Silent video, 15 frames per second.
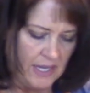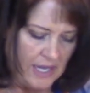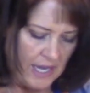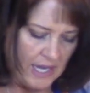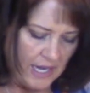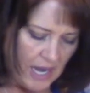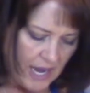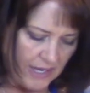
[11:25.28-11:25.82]

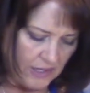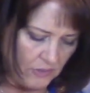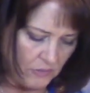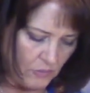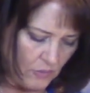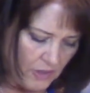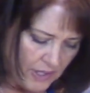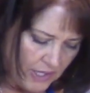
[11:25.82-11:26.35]
And I
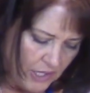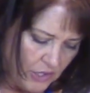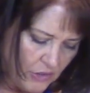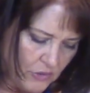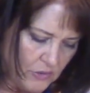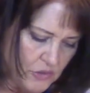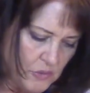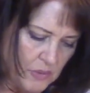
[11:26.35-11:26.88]
don't want
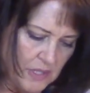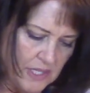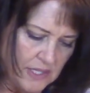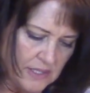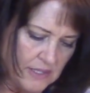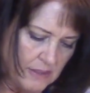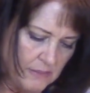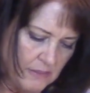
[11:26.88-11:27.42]
huge
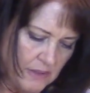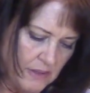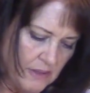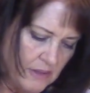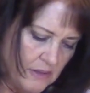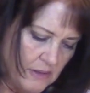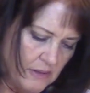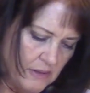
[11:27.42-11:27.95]
ones.
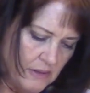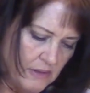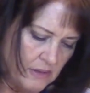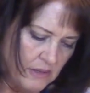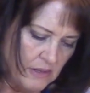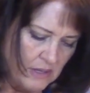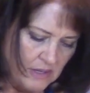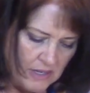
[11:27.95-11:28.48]

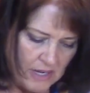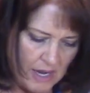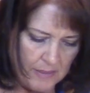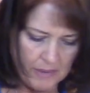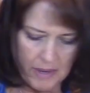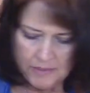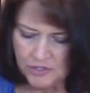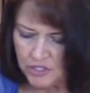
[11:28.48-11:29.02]
I
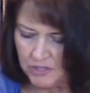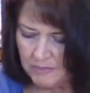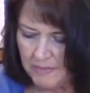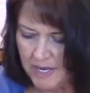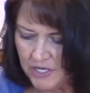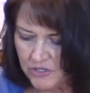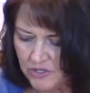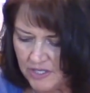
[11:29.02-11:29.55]
probably should
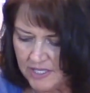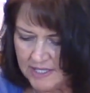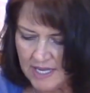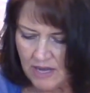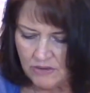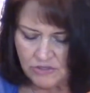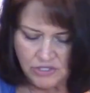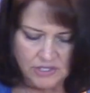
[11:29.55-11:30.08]
measure this
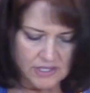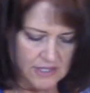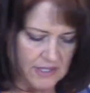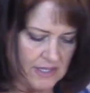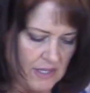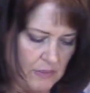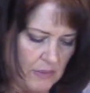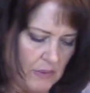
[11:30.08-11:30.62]
out just to
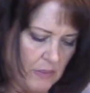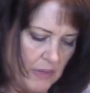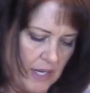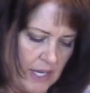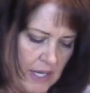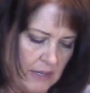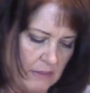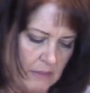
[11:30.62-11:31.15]
see what we're
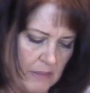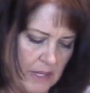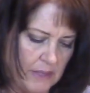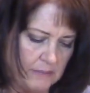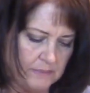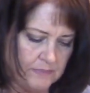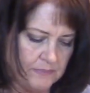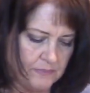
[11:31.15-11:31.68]
getting,
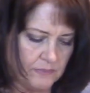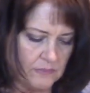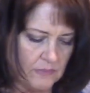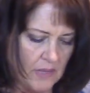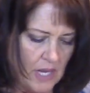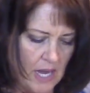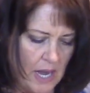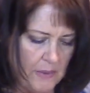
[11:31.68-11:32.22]
but
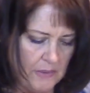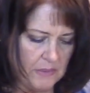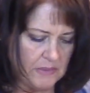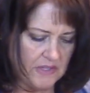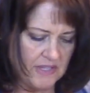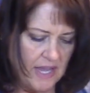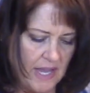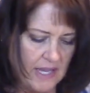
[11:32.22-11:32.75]
I would
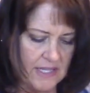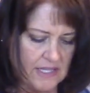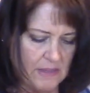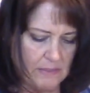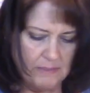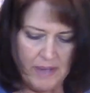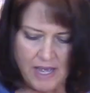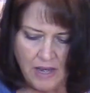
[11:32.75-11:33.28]
say it's
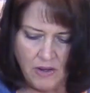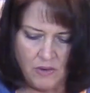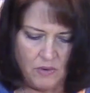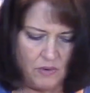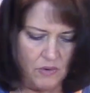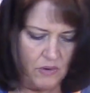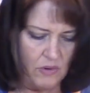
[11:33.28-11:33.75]
about